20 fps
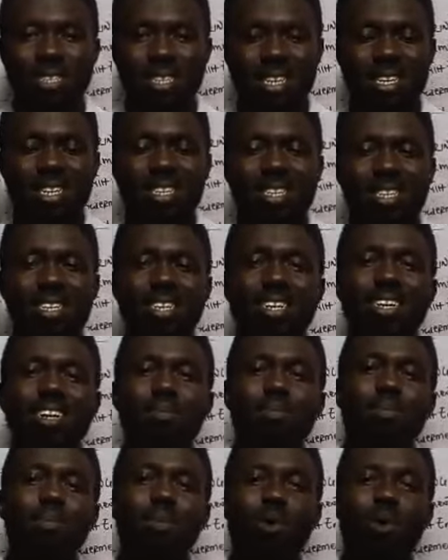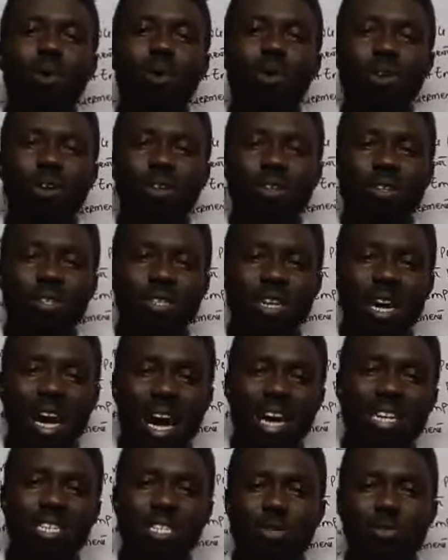in a more
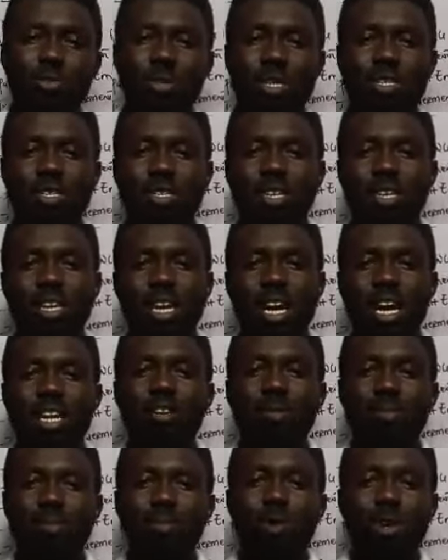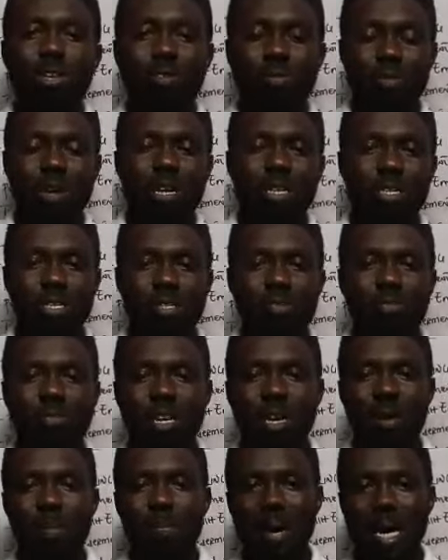adequate and a more effective
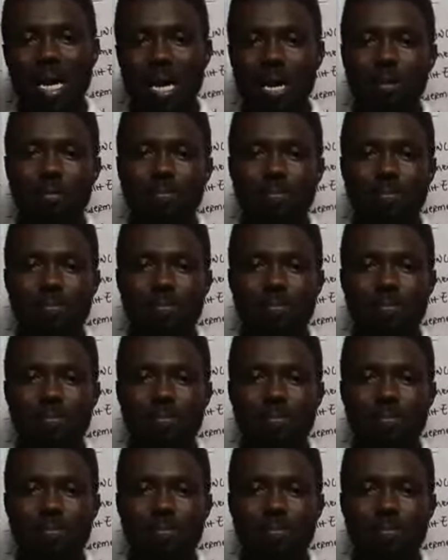manner.